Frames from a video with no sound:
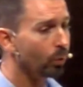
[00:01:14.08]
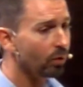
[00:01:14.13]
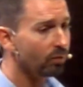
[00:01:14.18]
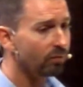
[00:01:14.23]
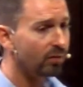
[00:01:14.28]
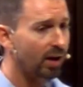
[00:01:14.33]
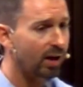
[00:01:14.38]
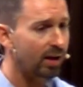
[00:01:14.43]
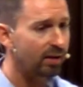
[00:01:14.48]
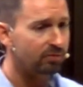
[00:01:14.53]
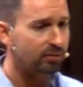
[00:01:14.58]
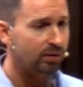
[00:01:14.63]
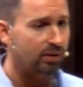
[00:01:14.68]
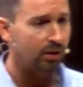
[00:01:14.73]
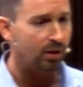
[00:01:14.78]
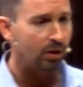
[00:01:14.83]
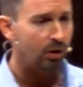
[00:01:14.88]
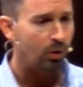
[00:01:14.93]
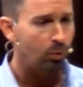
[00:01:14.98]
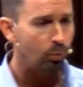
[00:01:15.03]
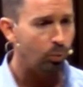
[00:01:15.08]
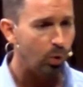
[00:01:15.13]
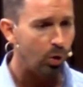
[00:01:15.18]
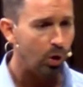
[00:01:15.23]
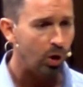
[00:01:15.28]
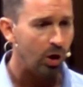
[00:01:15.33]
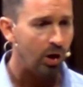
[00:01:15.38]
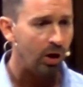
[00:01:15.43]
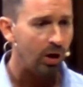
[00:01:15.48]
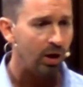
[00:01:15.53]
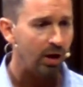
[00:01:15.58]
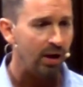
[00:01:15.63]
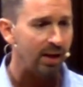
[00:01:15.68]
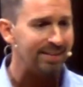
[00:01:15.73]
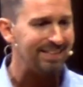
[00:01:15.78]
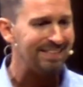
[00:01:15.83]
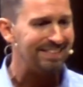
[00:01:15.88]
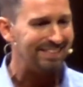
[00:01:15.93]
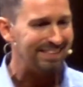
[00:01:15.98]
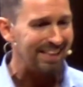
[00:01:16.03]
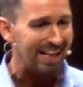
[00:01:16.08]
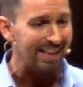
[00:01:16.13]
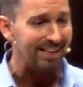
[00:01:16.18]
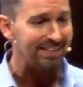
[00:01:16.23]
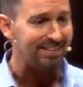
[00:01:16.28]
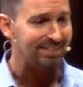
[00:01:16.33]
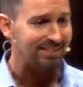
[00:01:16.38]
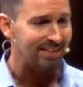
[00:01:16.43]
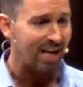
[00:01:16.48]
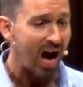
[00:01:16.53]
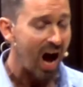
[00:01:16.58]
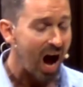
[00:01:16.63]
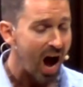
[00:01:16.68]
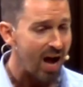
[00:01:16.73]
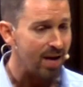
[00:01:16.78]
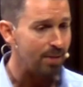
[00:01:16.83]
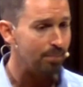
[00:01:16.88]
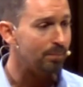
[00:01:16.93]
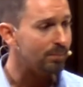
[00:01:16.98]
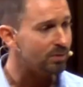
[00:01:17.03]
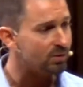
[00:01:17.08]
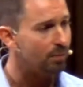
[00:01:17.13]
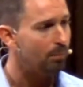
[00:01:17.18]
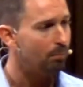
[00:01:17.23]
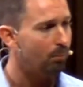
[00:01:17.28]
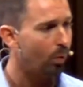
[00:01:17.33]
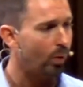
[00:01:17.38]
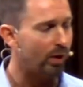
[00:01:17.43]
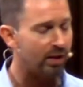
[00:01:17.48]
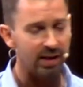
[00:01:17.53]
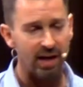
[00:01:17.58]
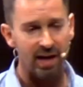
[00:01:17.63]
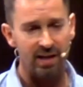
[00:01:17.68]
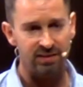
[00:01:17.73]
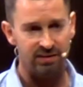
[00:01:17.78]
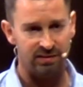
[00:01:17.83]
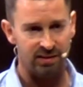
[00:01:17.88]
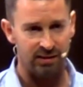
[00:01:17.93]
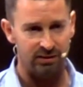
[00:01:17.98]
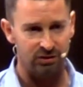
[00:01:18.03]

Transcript: or 5, were 6 times more engaged in their